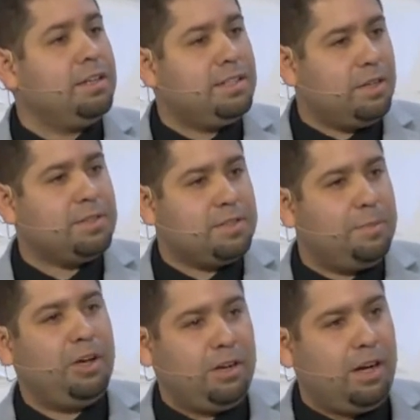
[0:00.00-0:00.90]
tells us
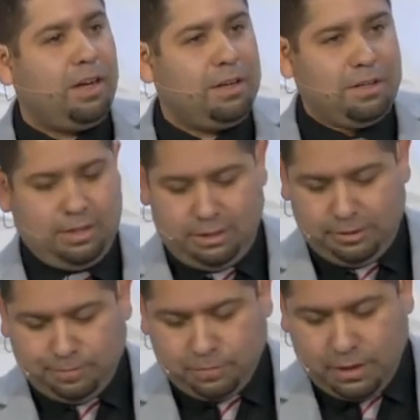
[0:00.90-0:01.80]
about God.
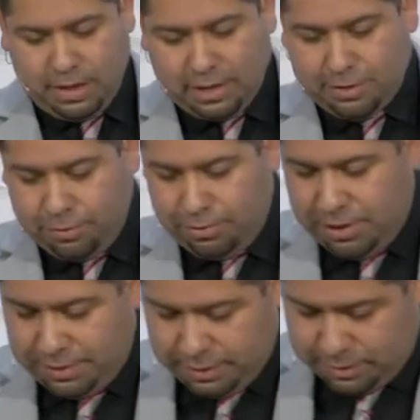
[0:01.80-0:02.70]
And that's through
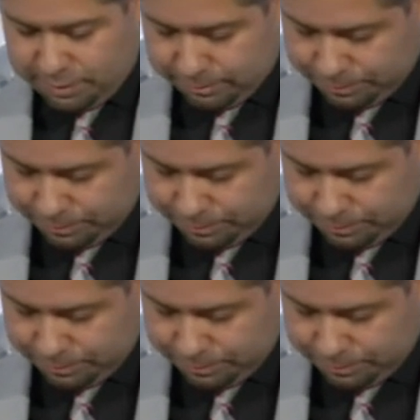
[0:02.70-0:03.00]
Jesus.